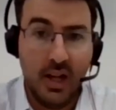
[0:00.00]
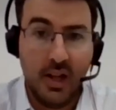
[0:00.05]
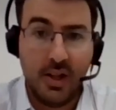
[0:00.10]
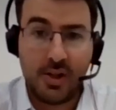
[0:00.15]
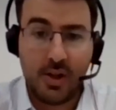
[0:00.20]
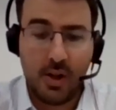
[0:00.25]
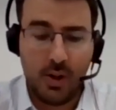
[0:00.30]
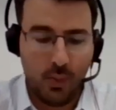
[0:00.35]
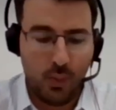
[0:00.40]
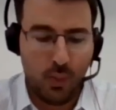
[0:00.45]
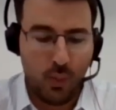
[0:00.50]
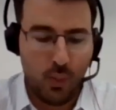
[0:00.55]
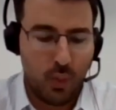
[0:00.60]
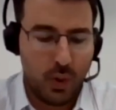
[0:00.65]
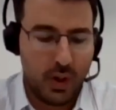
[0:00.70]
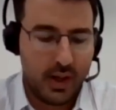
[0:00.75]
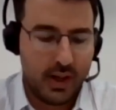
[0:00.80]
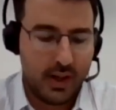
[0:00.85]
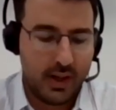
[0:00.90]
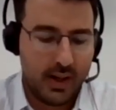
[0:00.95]
So
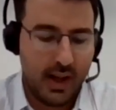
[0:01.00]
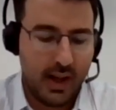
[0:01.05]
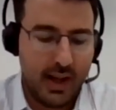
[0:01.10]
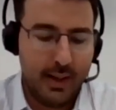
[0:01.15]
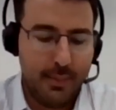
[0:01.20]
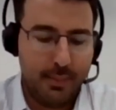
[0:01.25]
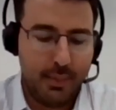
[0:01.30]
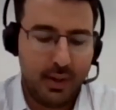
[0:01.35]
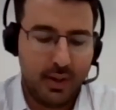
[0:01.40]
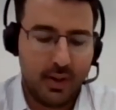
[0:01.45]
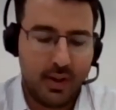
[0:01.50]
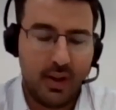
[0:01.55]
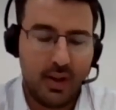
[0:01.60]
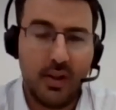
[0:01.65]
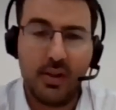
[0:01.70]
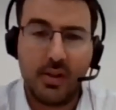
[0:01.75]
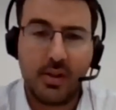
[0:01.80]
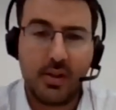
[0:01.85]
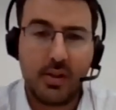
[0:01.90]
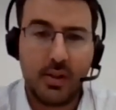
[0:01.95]
what an
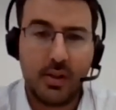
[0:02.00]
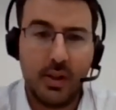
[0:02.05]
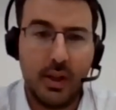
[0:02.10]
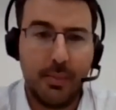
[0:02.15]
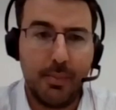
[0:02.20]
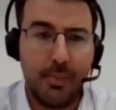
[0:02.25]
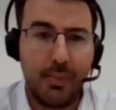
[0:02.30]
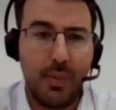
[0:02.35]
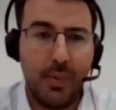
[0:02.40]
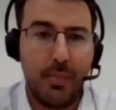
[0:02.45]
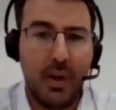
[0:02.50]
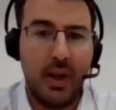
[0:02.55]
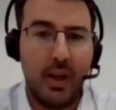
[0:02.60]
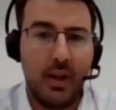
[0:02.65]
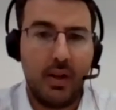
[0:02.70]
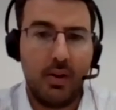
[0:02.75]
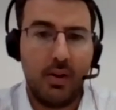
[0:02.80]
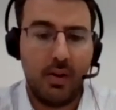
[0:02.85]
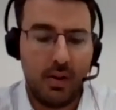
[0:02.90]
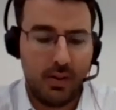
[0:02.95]
API is, you may
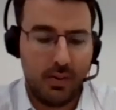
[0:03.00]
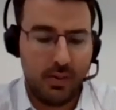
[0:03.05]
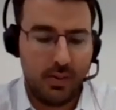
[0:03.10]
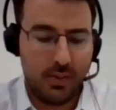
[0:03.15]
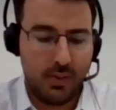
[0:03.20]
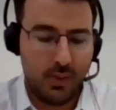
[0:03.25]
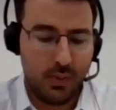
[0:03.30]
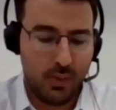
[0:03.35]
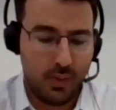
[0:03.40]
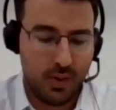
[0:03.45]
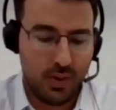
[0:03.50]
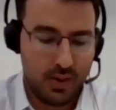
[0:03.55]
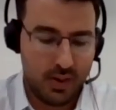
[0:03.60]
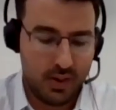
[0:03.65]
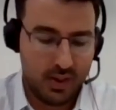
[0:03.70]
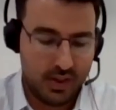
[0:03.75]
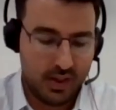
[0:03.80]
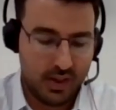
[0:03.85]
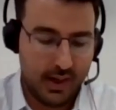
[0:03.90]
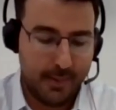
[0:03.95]
know or not,
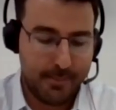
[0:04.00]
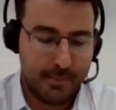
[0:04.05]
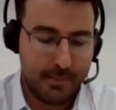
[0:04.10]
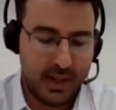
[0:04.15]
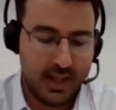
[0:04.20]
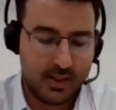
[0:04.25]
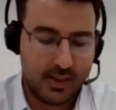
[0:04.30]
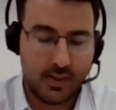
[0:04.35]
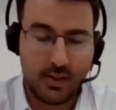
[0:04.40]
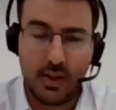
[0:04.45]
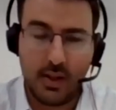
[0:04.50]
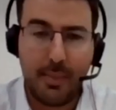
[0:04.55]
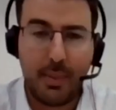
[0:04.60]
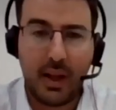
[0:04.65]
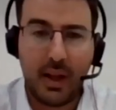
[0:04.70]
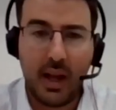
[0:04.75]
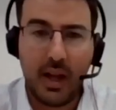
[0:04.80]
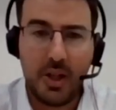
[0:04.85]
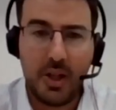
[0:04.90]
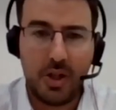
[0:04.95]
it's an
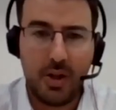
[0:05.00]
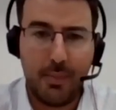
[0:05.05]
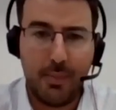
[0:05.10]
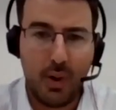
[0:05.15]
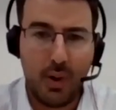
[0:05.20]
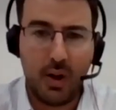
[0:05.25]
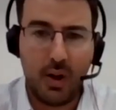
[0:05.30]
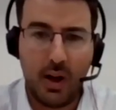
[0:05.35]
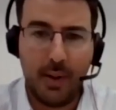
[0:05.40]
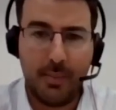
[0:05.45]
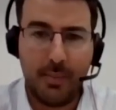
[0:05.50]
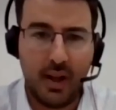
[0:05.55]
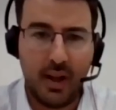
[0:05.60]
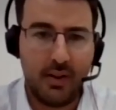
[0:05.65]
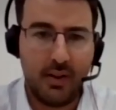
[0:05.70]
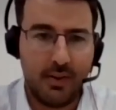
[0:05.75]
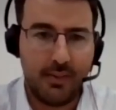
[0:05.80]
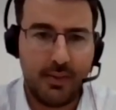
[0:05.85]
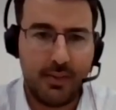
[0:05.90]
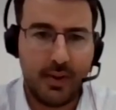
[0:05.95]
application programming
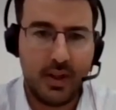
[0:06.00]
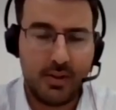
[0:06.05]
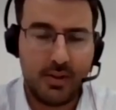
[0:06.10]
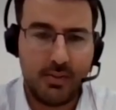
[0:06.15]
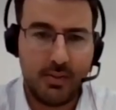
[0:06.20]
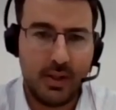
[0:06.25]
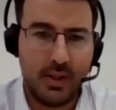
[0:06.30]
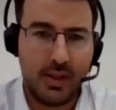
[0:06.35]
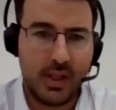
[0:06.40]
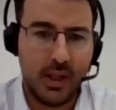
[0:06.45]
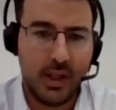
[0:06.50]
interface, right?